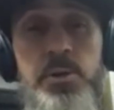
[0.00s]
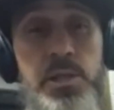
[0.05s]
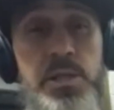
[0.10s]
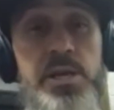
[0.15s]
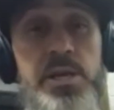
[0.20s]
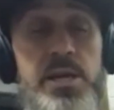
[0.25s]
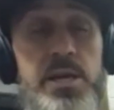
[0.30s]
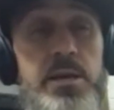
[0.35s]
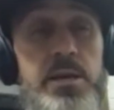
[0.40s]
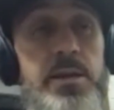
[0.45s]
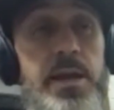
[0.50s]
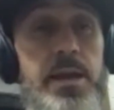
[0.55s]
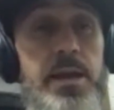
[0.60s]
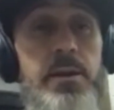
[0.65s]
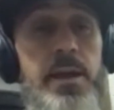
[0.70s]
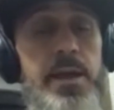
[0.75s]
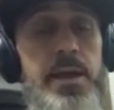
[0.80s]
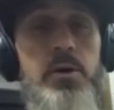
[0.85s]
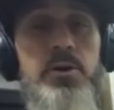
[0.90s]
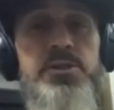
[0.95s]
lead, and
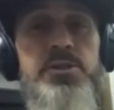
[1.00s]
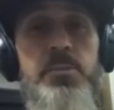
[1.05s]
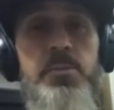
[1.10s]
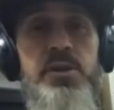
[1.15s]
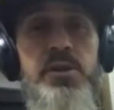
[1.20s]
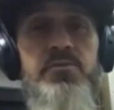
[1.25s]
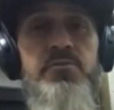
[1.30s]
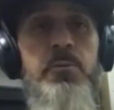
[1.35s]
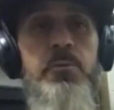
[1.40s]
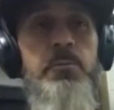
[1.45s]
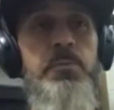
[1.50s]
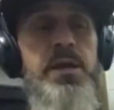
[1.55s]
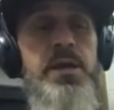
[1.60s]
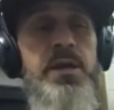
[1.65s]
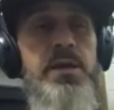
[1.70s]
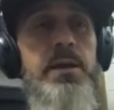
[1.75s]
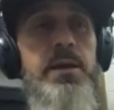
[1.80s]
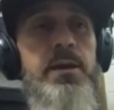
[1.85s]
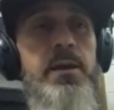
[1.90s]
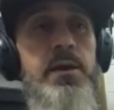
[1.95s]
ultimately for
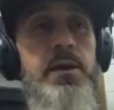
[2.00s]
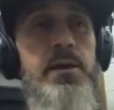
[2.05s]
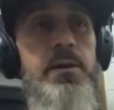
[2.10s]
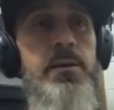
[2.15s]
me,